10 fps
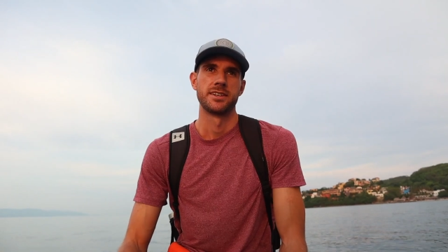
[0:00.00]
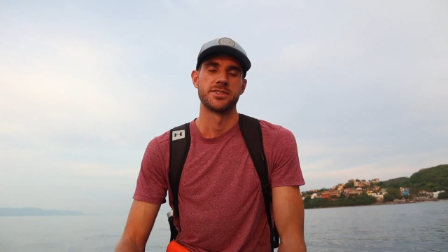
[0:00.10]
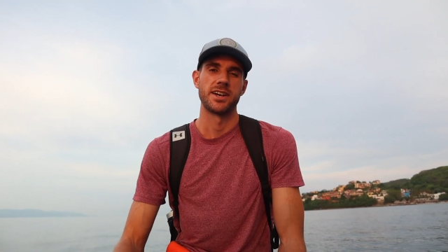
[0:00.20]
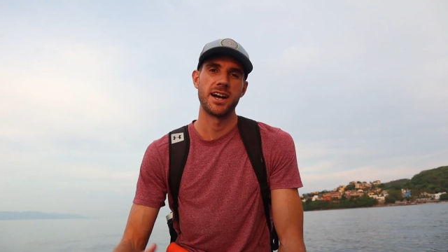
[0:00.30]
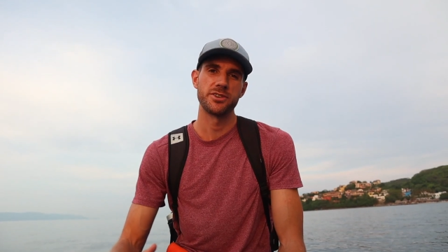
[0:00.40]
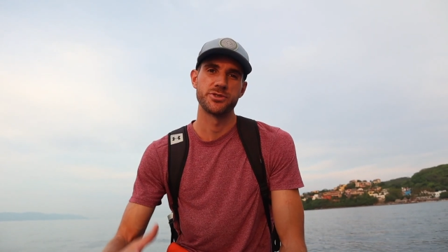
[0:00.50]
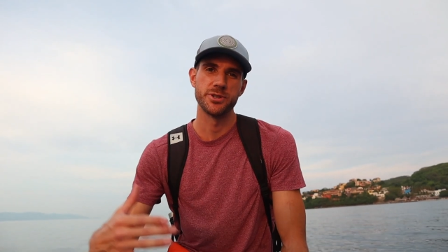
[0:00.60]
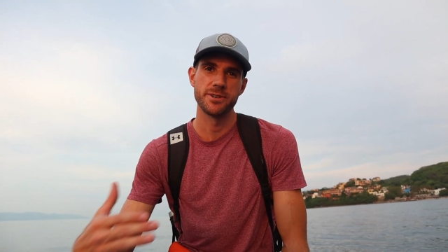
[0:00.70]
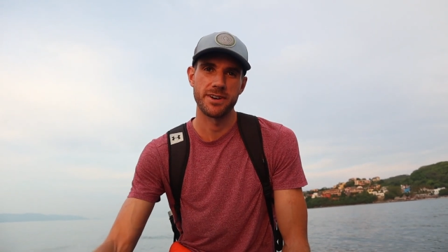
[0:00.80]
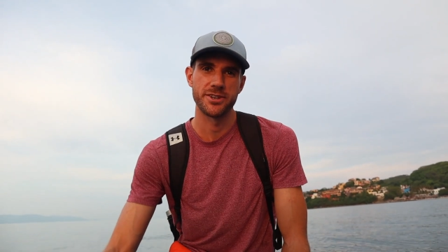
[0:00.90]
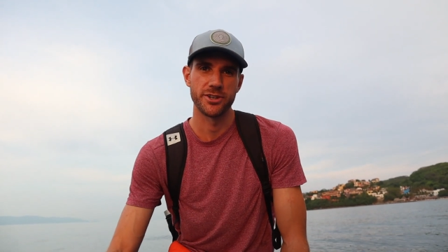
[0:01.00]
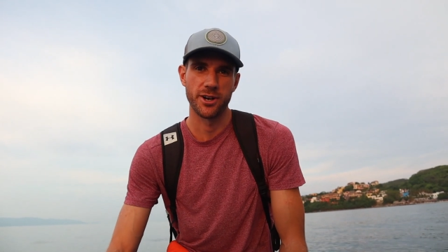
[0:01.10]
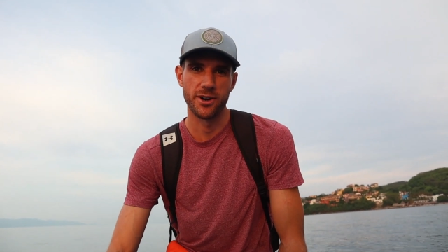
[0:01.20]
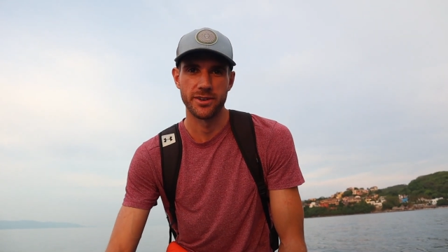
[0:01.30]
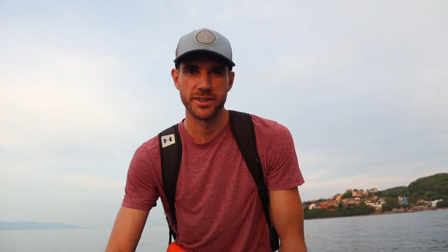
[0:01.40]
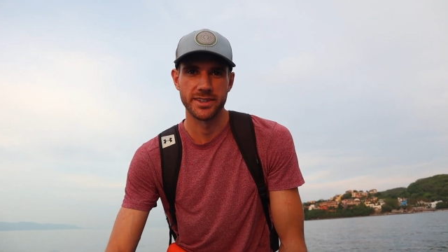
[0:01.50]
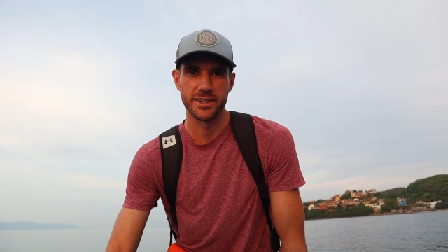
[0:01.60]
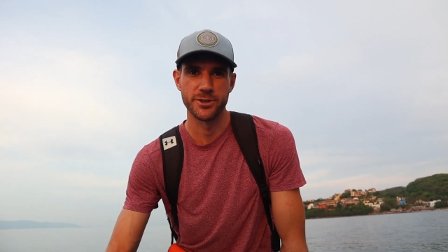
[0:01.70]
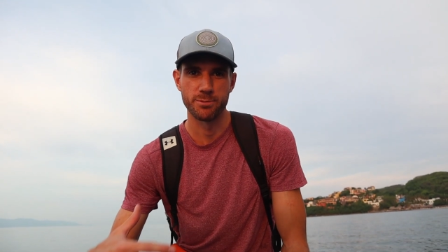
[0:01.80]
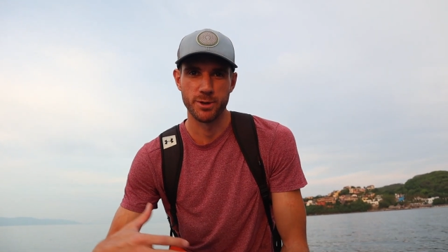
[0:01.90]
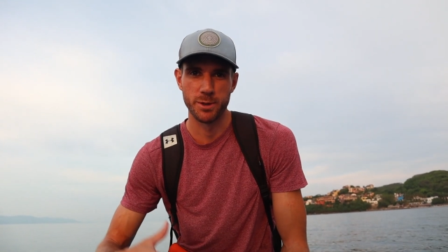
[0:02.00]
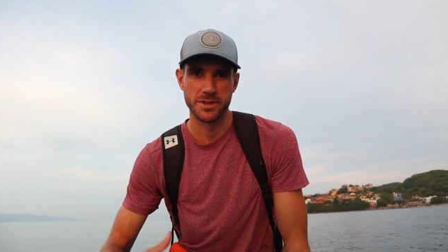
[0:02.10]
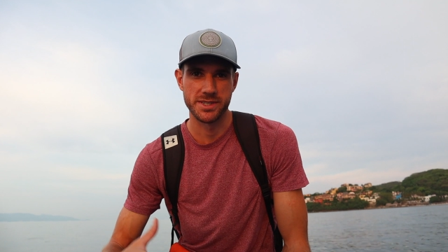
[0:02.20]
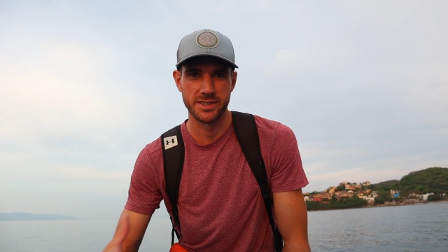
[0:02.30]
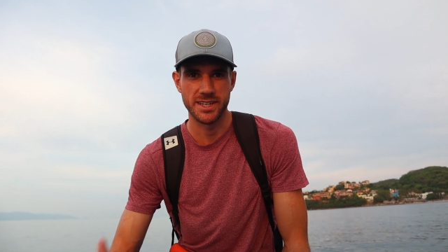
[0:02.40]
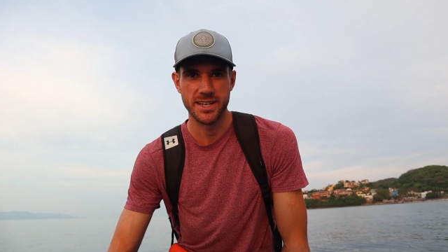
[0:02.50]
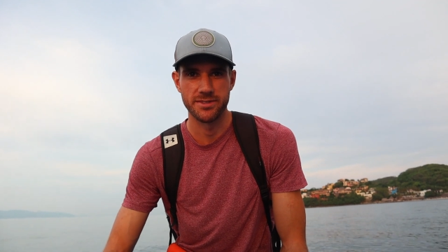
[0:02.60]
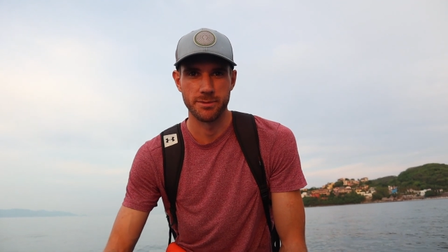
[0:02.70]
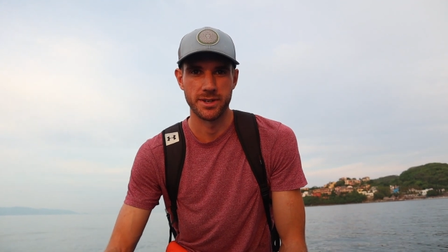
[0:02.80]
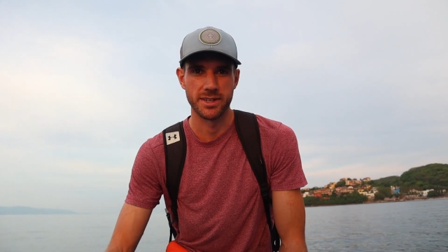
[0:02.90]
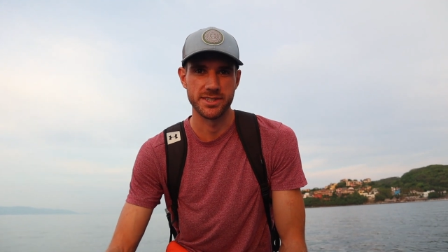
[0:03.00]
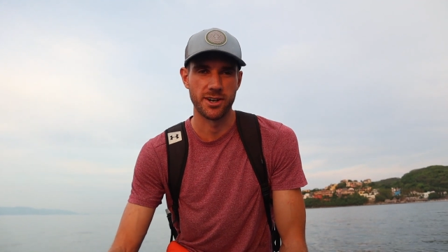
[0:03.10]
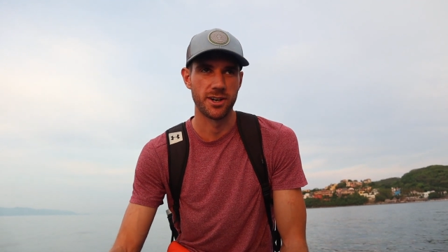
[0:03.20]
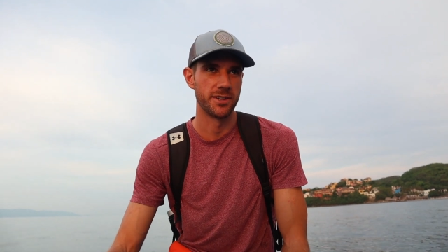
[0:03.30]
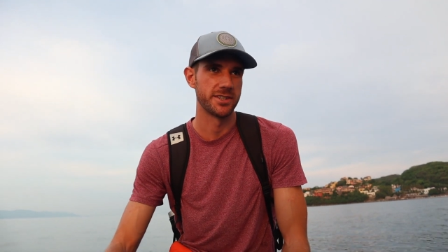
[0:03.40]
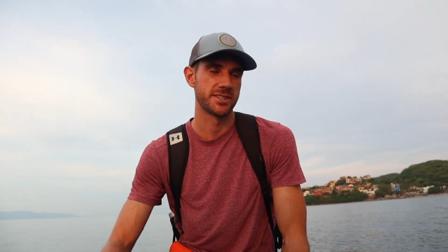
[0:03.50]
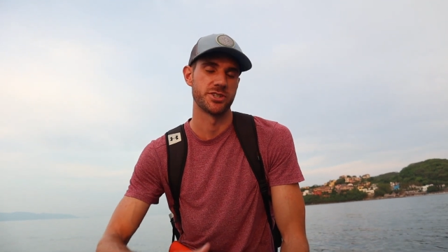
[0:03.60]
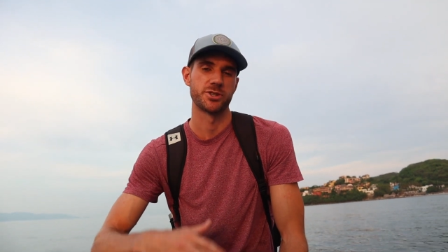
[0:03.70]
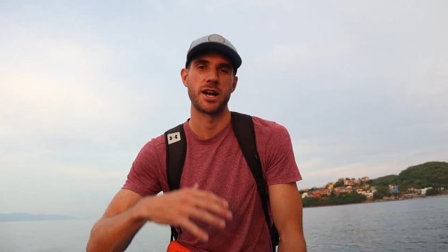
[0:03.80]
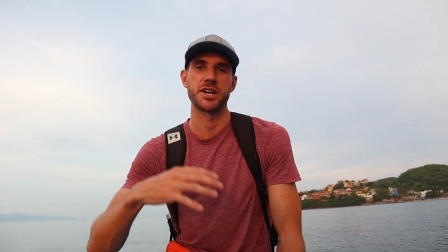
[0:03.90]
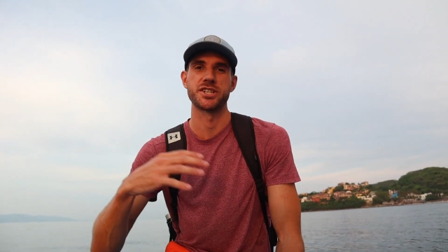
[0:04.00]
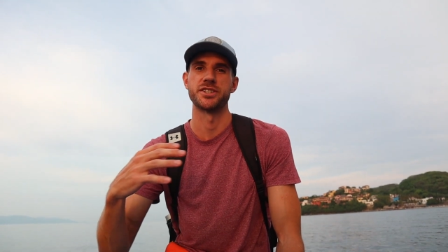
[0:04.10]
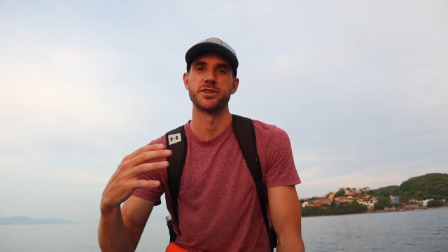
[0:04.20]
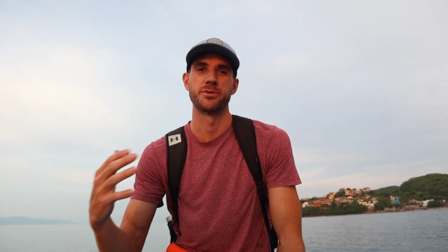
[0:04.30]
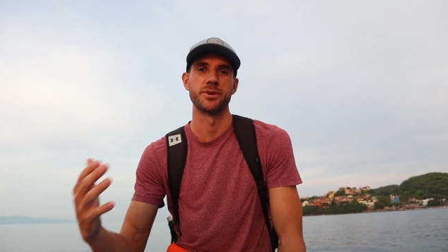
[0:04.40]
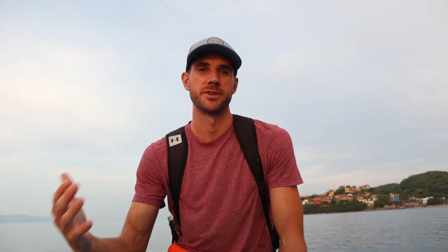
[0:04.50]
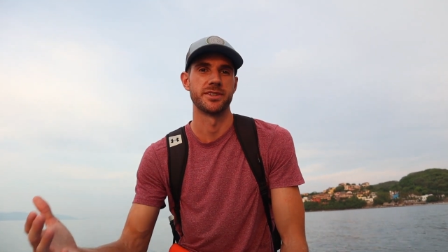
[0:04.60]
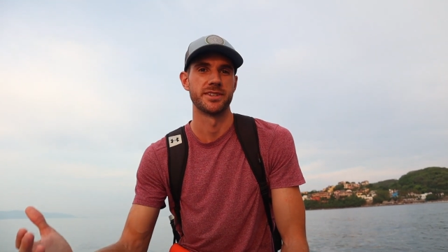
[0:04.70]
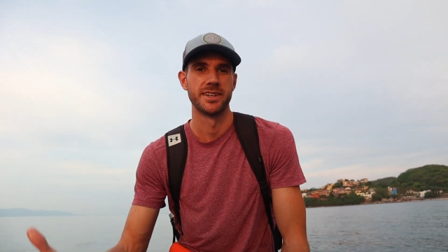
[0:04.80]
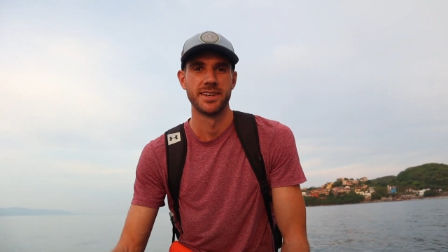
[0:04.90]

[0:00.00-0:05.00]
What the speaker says: So how do you find your calling and your purpose in life amongst all this distraction in the world?